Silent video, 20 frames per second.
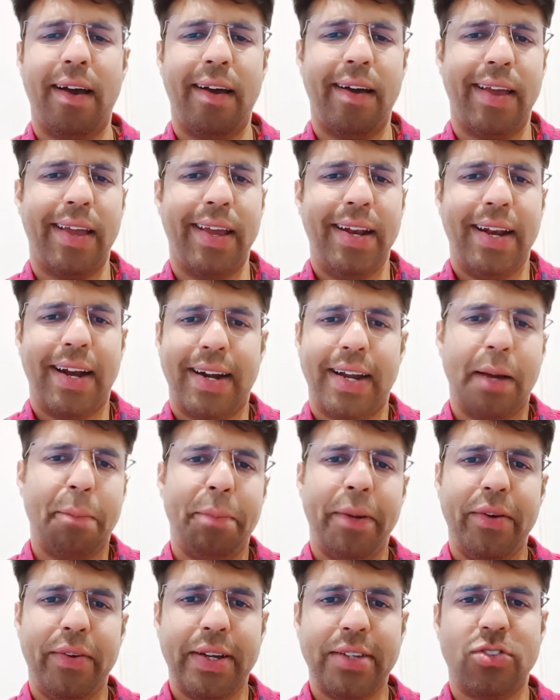In
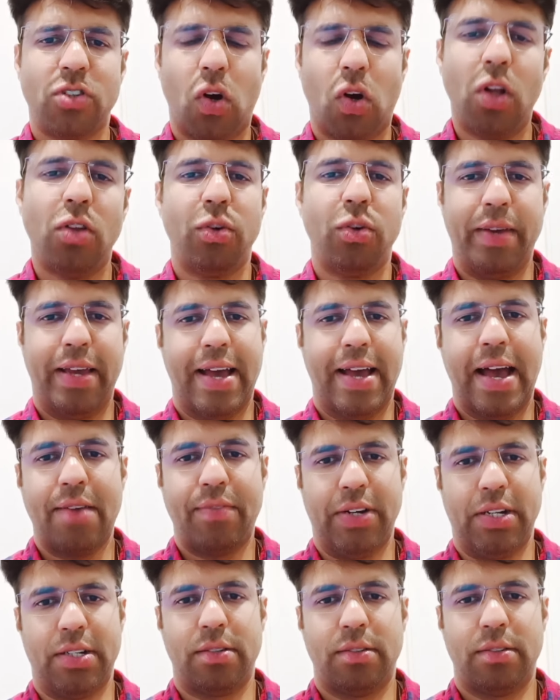adaptive nature, also we
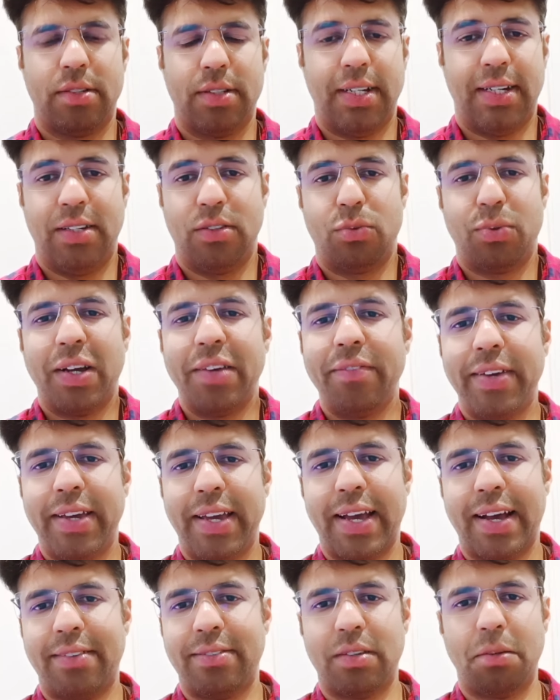have it. That is why we
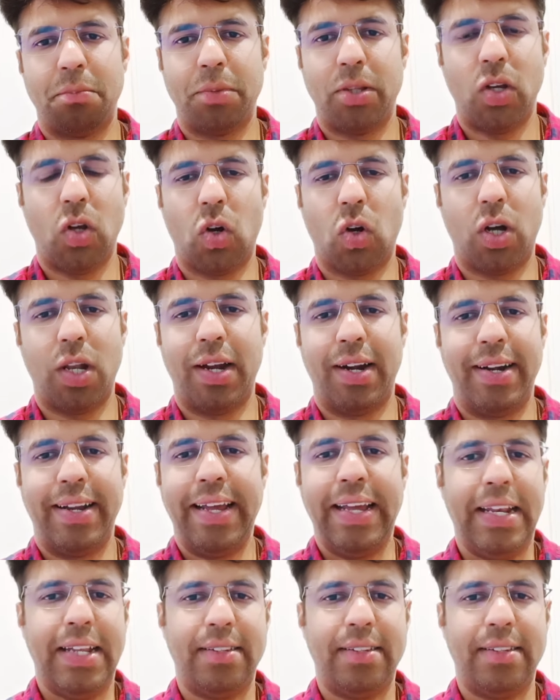have something called a daily